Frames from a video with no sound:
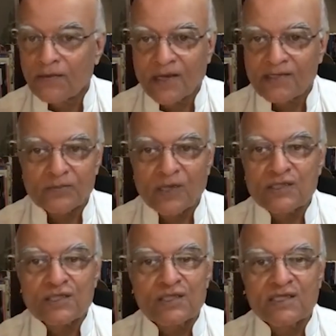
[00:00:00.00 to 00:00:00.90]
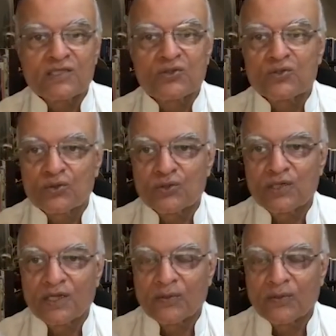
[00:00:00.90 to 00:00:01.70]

That's much less true today.